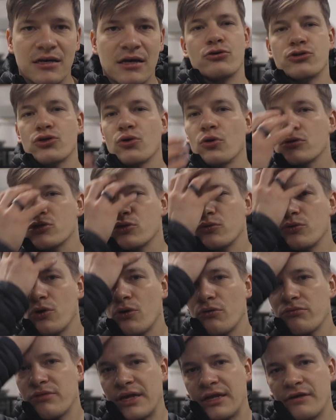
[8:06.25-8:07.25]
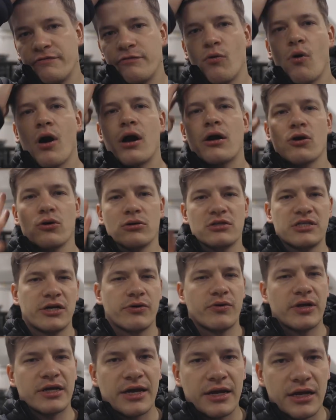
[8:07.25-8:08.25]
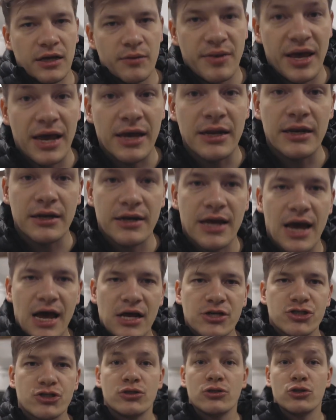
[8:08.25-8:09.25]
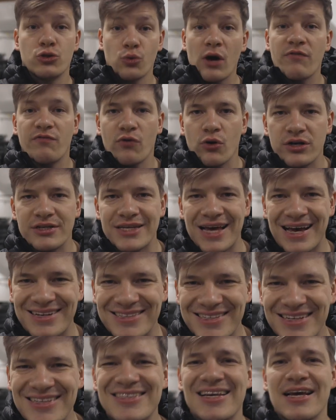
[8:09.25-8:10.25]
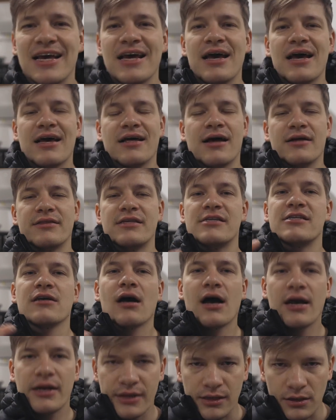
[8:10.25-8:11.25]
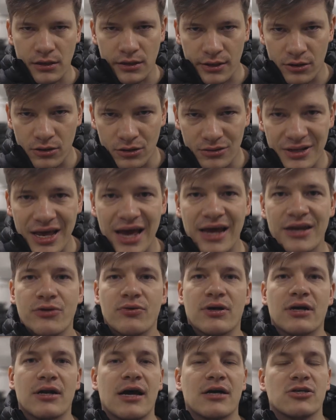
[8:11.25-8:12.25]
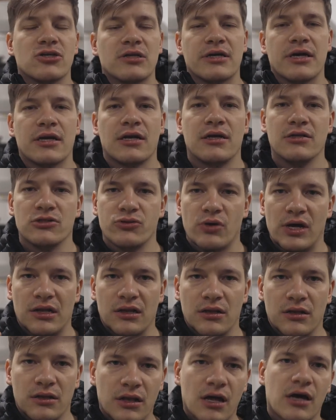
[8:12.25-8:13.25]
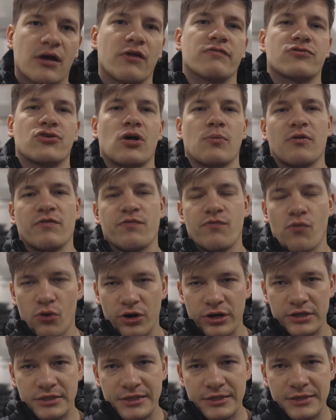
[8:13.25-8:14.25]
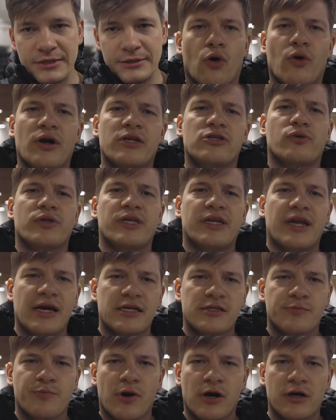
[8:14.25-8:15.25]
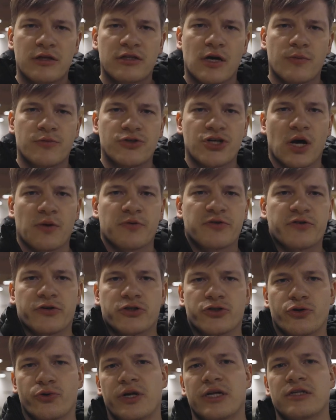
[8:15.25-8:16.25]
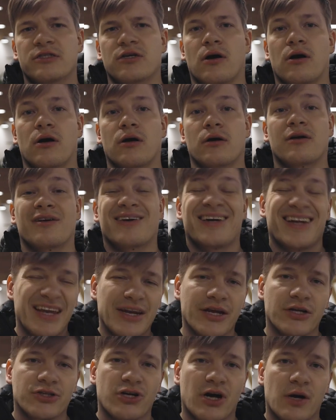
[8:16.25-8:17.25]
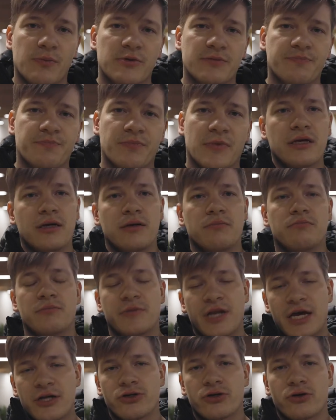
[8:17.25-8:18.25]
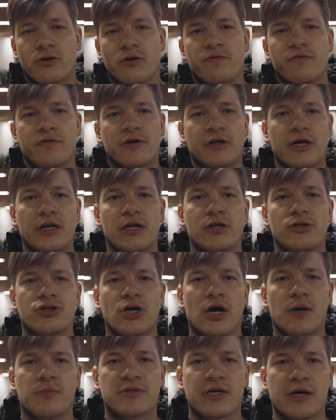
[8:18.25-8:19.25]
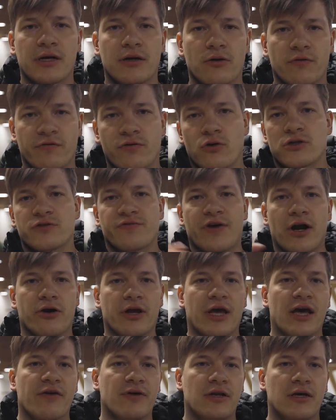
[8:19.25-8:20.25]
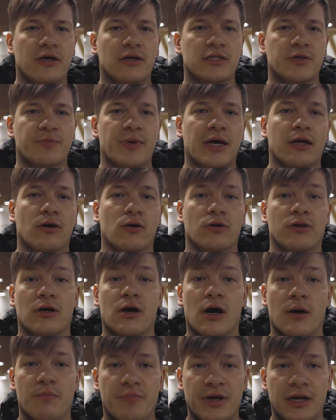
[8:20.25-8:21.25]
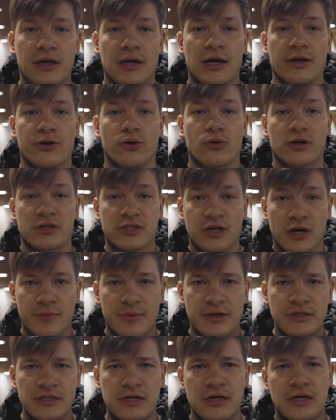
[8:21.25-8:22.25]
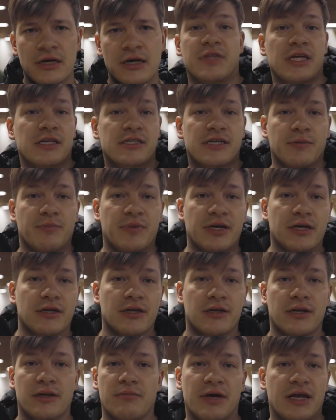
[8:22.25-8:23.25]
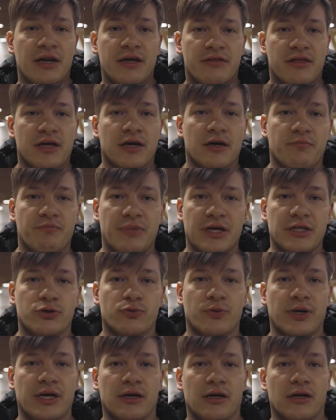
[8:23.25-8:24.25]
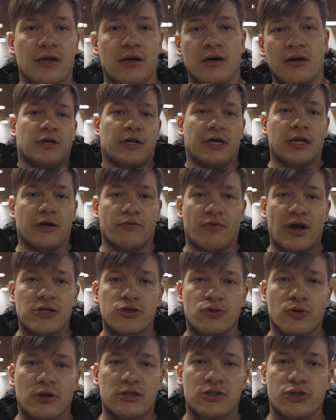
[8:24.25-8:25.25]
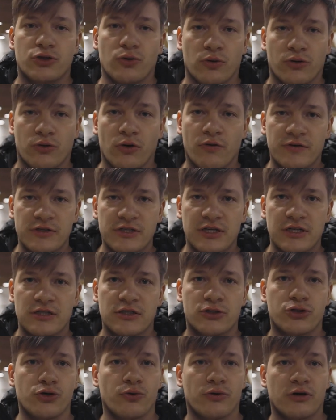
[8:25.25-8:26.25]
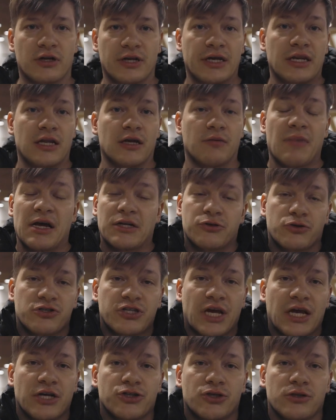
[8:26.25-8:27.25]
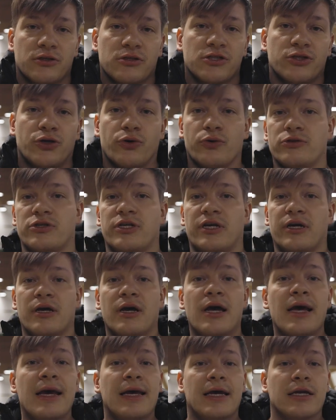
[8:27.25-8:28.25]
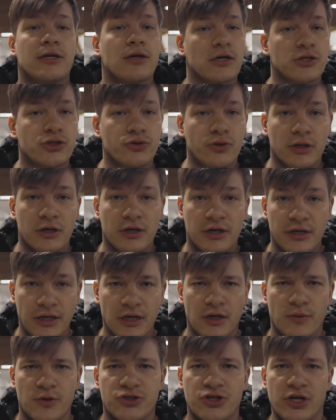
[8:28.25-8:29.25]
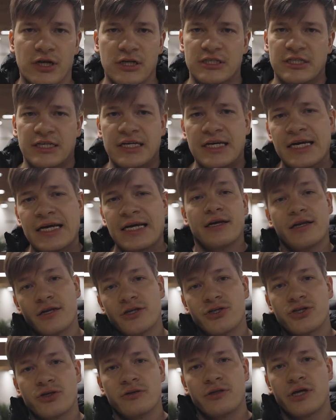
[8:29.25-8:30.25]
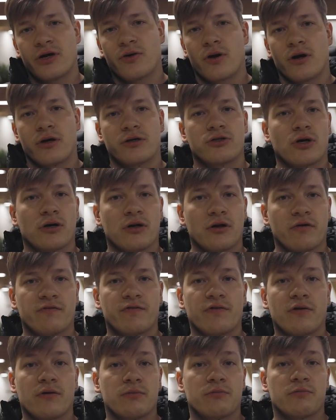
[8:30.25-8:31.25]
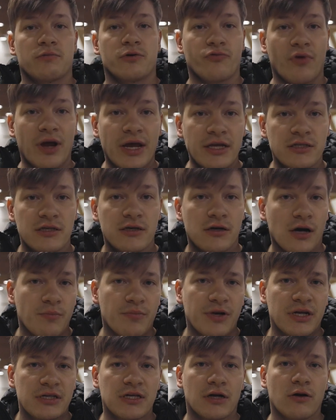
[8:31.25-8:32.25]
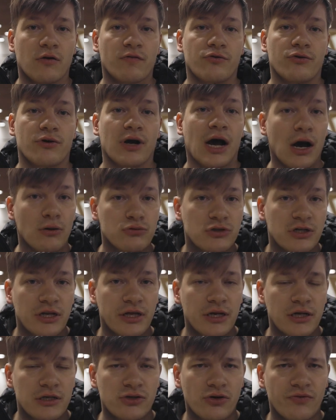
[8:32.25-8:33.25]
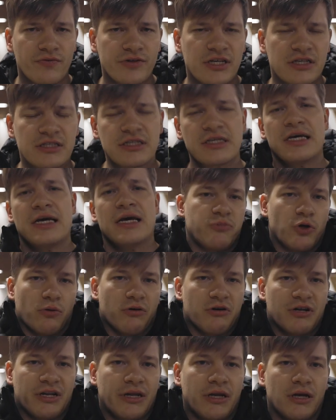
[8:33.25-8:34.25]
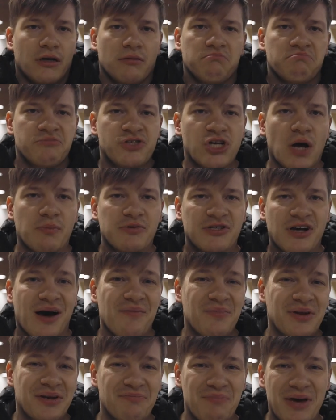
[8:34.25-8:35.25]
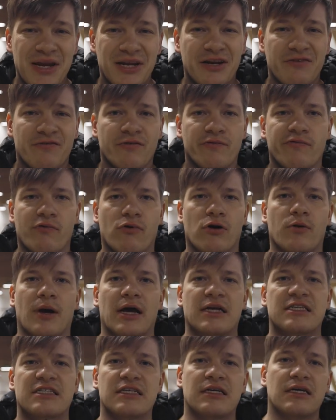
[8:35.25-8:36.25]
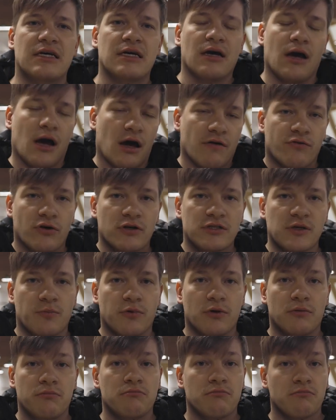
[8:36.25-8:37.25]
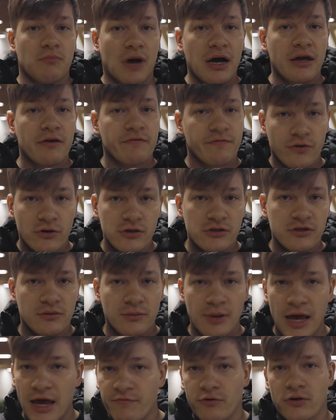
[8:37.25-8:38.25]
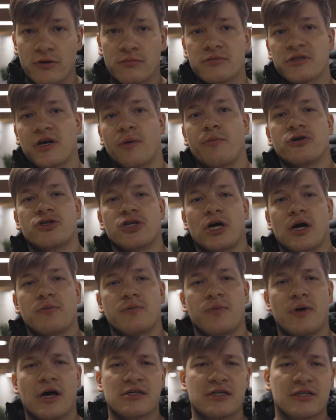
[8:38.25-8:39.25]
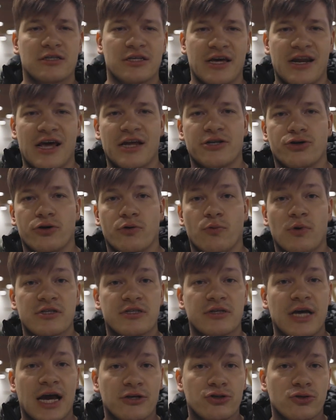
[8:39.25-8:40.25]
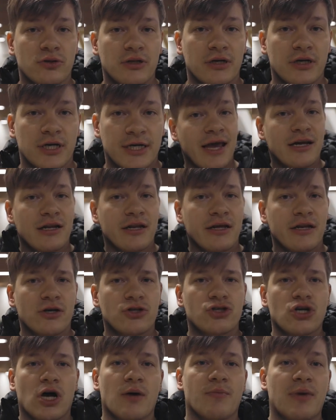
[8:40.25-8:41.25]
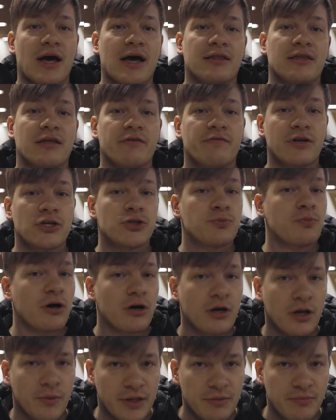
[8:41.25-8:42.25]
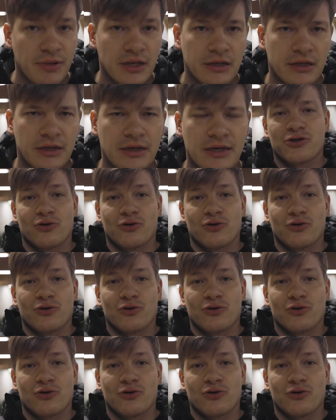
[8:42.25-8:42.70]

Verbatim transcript: You should also know that if you are considering getting paid in cash to avoid taxes, uh, this is highly illegal and you can actually get into a lot of trouble for it. All right, so the next part-time jobs for students are cleaning jobs. The nature of cleaning jobs can of course vary heavily depending on the company and your assignment. These can be anything between cleaning restaurants to our offices to cleaning metro stations using industrial cleaning machines. In addition, there are a ton of great companies that offer house cleaning services. You know, cleaning jobs come in many different formats. Uh, for example, my first ever summer job as a teenager was actually a cleaning job at the Finnish Parliament building.